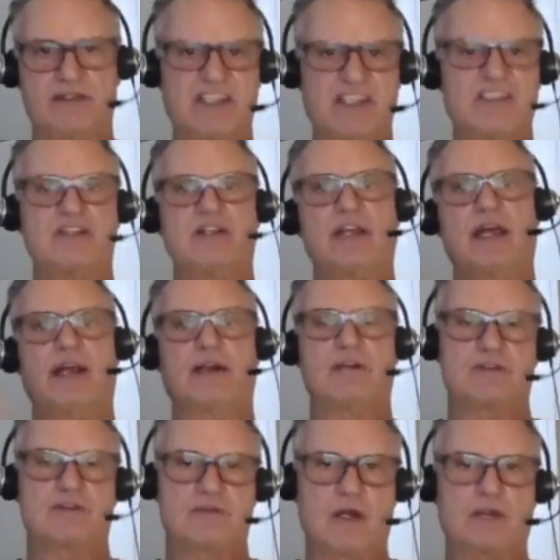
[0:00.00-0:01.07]
at teaching,
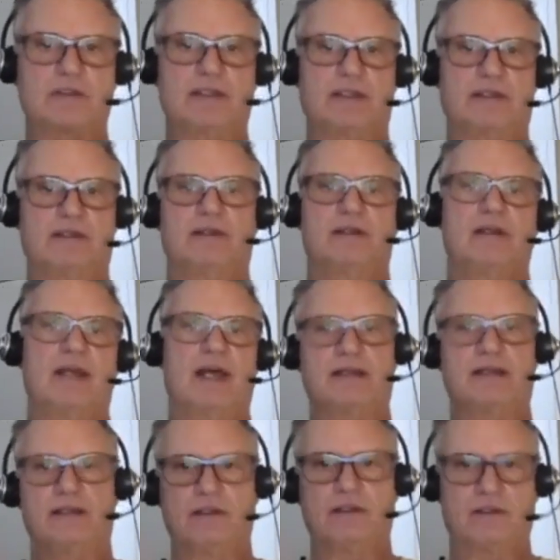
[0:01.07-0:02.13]
at instructing,
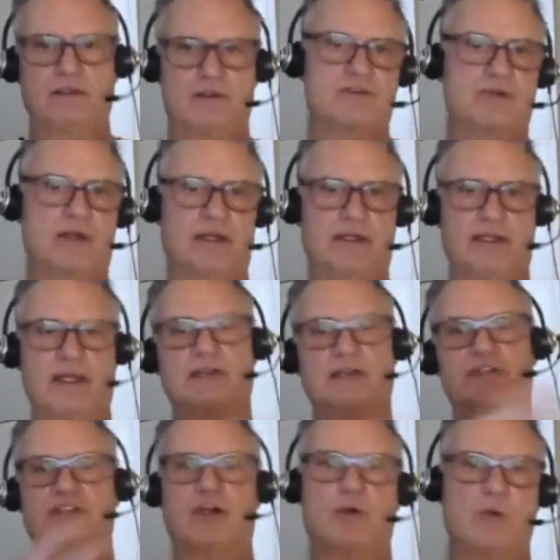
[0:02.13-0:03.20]
at illustrating, at
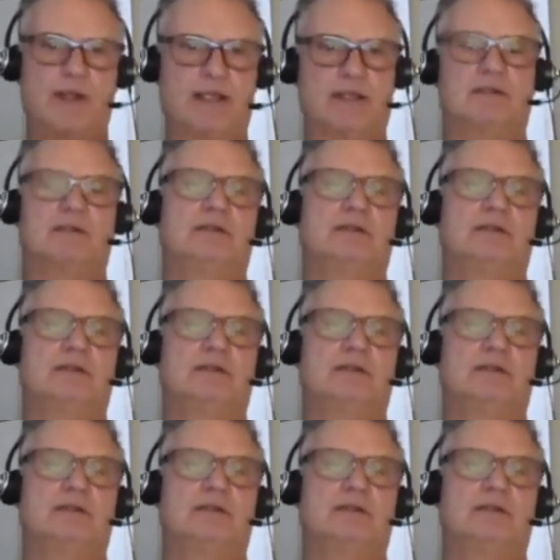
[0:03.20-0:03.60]
showing